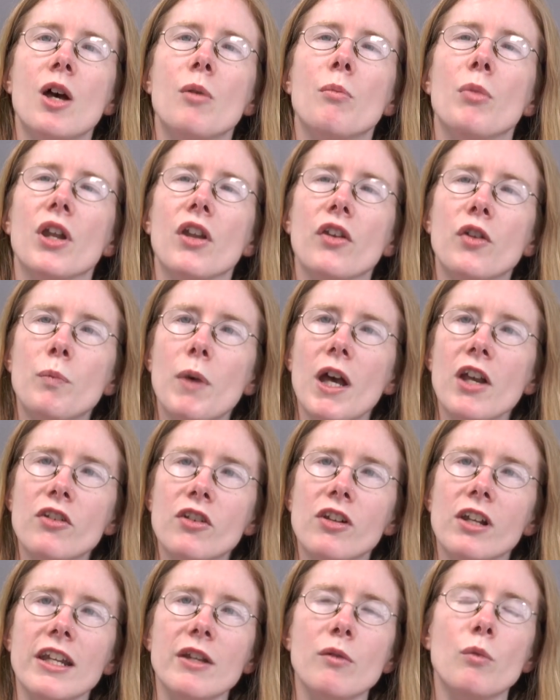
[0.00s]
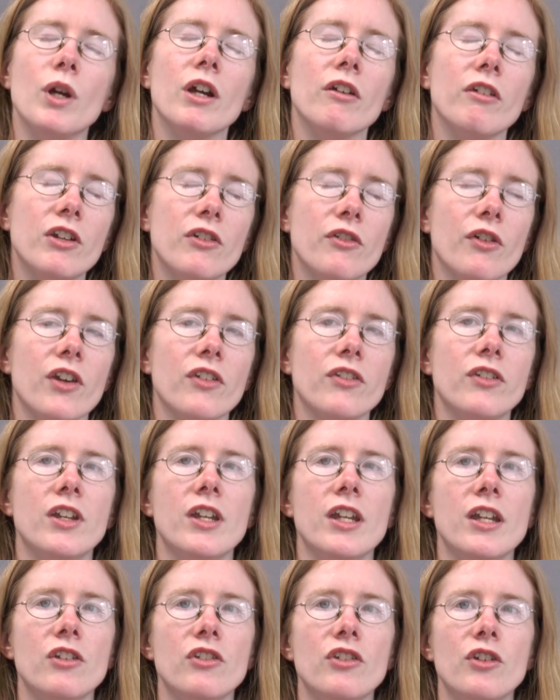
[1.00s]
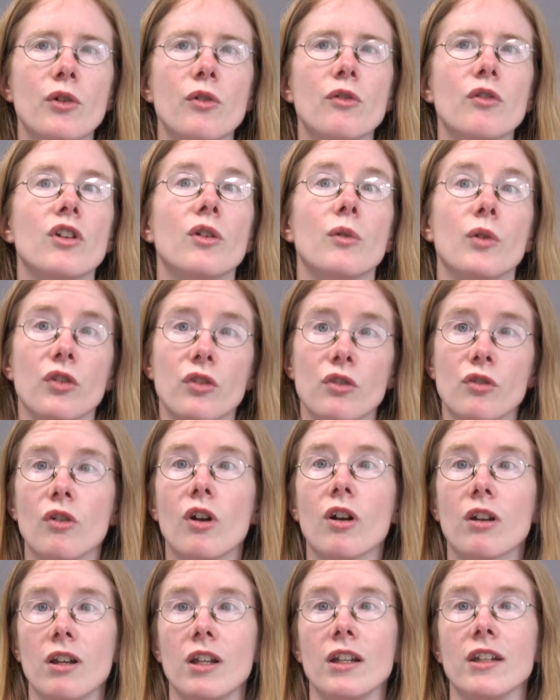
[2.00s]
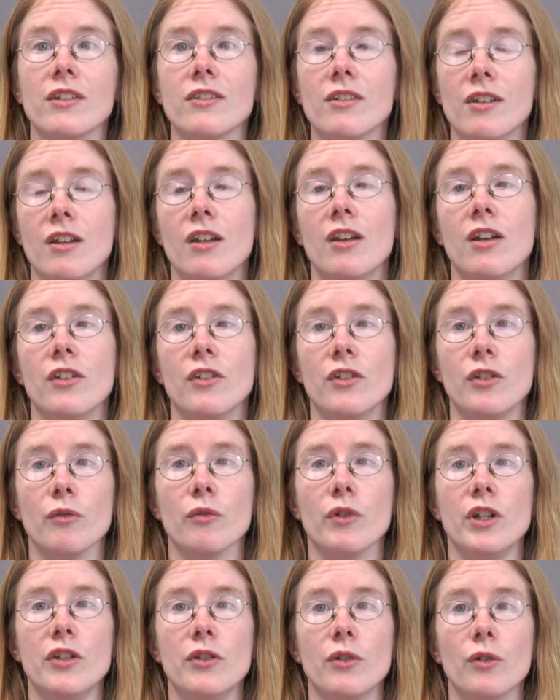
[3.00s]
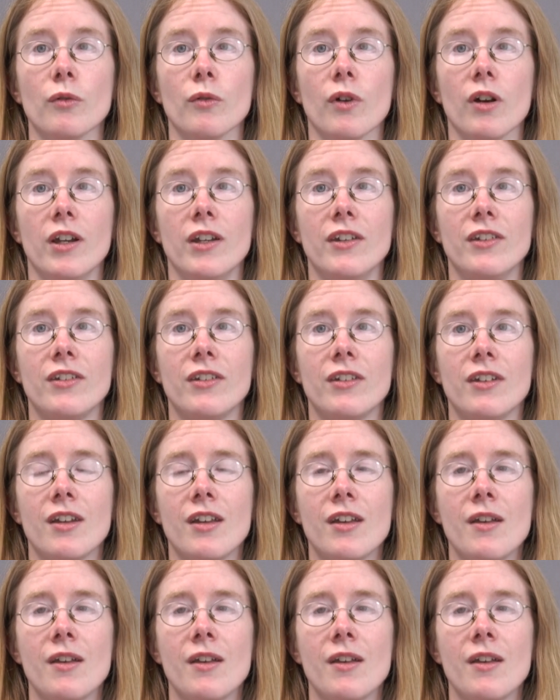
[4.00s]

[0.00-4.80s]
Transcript: but especially we're interested in children who are struggling to learn to read or write.